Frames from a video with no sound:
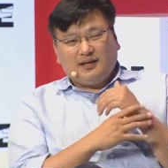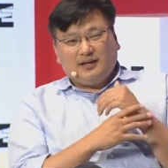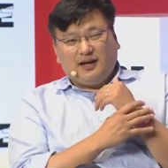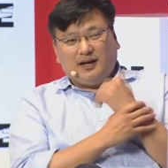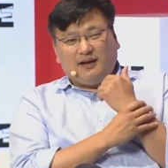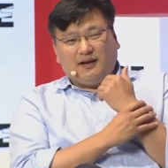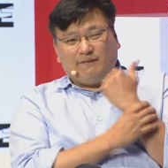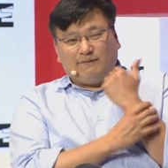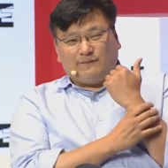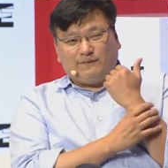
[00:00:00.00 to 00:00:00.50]

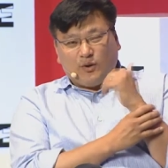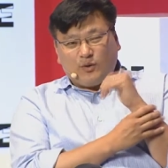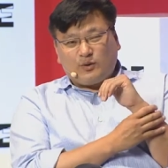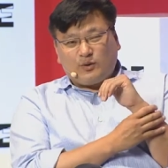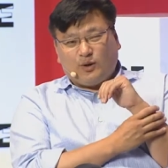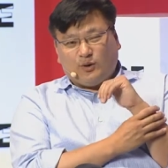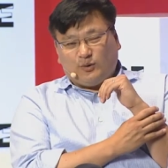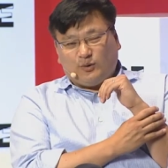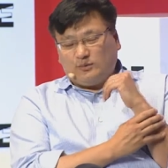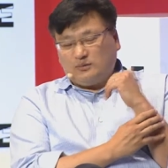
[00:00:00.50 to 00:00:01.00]
uh,
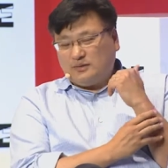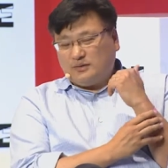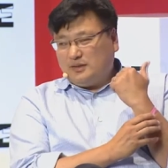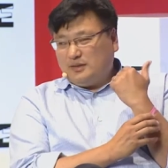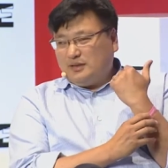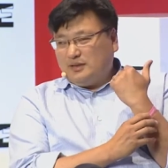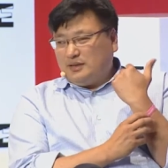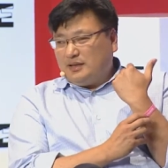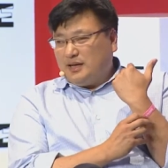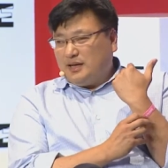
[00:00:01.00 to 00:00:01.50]
vocal
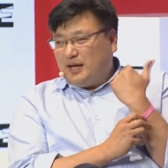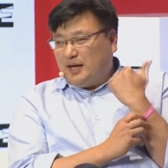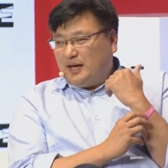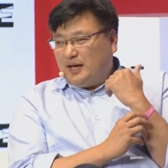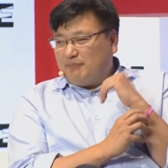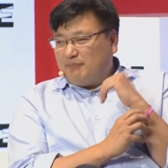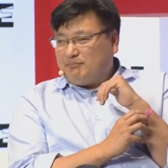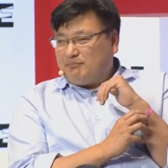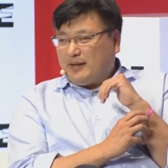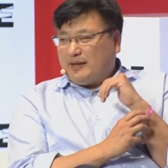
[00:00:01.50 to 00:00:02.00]

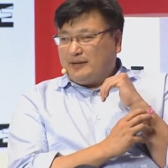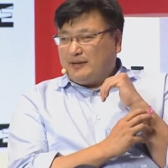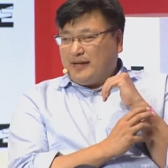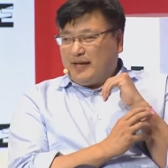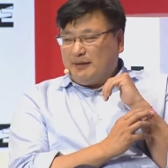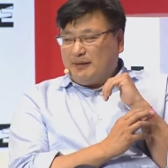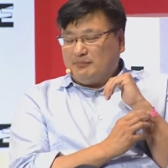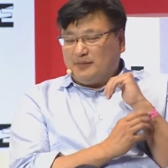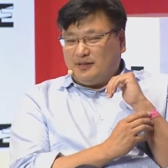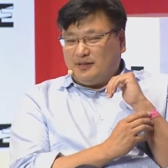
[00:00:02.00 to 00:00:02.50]
uh, by the
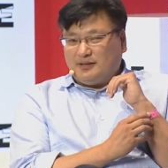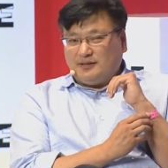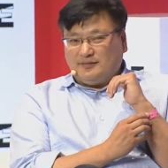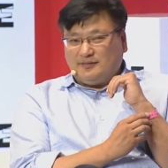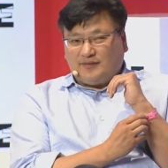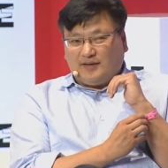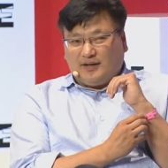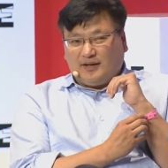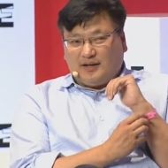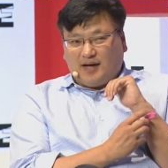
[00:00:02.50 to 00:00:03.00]
name
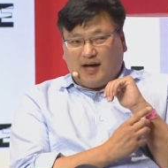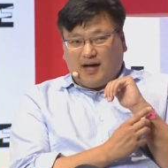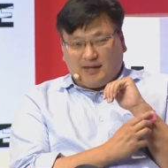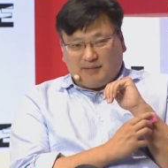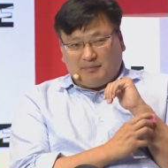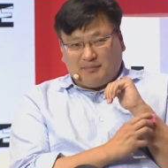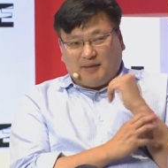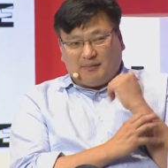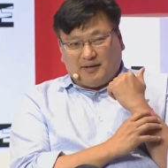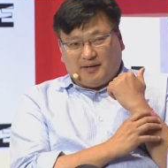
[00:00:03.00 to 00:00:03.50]
of uh,
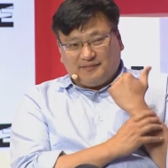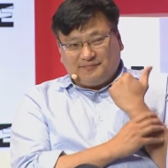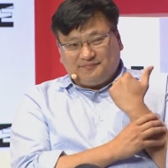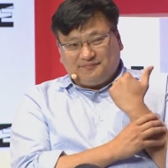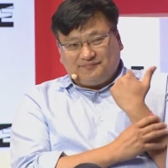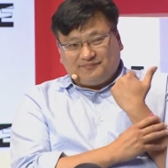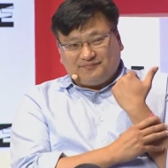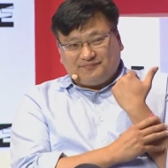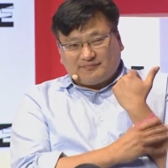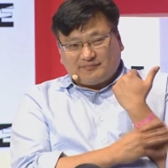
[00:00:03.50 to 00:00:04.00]
Alibaba.
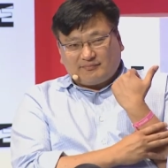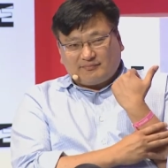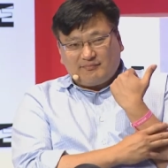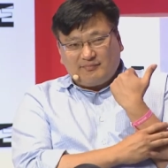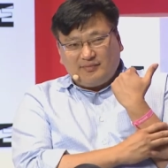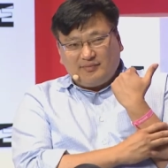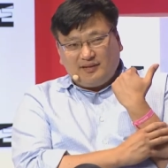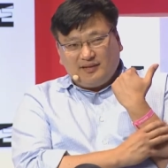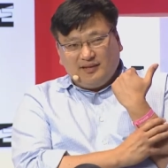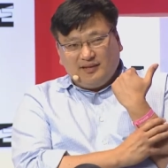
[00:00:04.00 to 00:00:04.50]

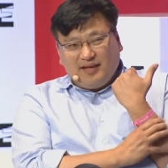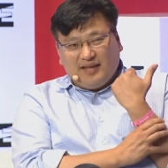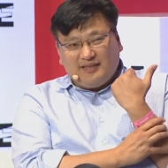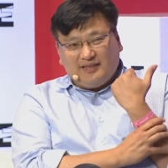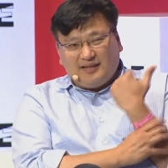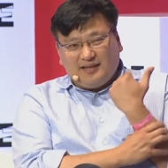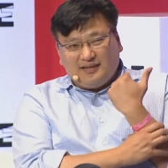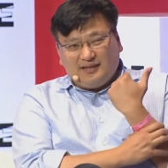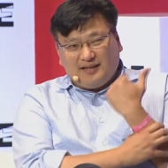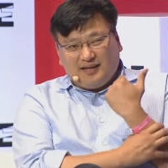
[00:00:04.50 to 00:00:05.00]
And
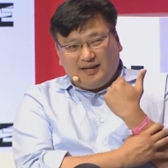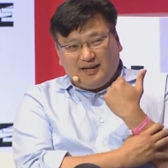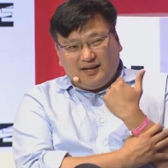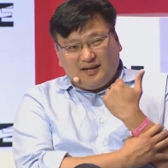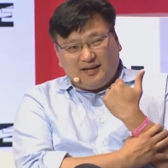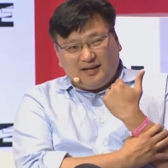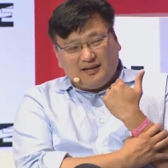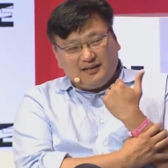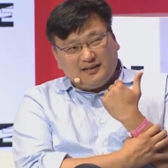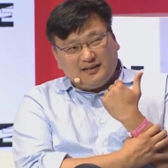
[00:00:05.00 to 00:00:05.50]
then uh,